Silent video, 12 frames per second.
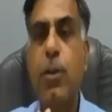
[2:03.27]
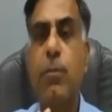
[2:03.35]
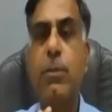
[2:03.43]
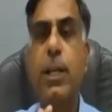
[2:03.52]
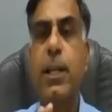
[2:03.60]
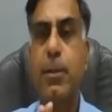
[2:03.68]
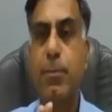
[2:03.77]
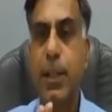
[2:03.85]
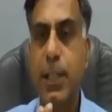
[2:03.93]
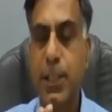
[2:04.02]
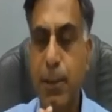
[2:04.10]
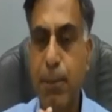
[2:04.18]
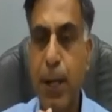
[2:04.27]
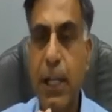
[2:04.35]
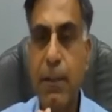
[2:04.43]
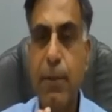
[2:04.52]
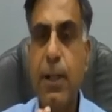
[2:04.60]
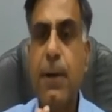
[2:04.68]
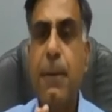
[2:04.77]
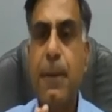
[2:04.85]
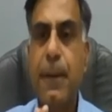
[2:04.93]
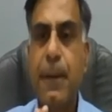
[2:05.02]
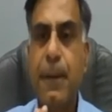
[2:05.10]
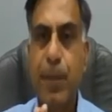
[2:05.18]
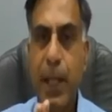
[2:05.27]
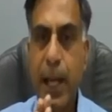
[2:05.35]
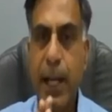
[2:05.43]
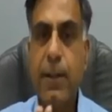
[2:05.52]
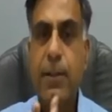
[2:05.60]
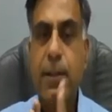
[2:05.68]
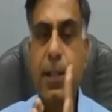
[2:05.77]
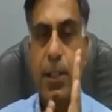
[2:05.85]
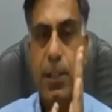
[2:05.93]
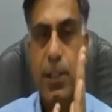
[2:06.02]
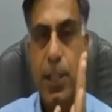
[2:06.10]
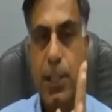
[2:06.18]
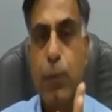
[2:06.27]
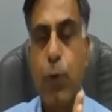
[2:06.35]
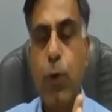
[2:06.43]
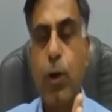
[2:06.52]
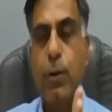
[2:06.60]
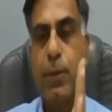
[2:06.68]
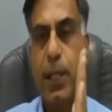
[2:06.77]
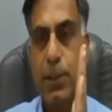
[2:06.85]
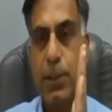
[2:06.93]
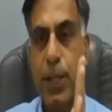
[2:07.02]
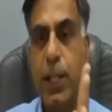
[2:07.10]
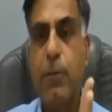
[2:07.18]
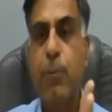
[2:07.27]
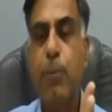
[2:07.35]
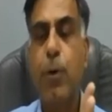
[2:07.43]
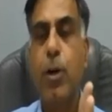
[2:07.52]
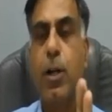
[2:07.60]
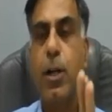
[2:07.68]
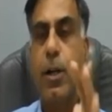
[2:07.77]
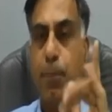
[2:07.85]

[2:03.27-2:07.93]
of the income tax department, and this forum is very important,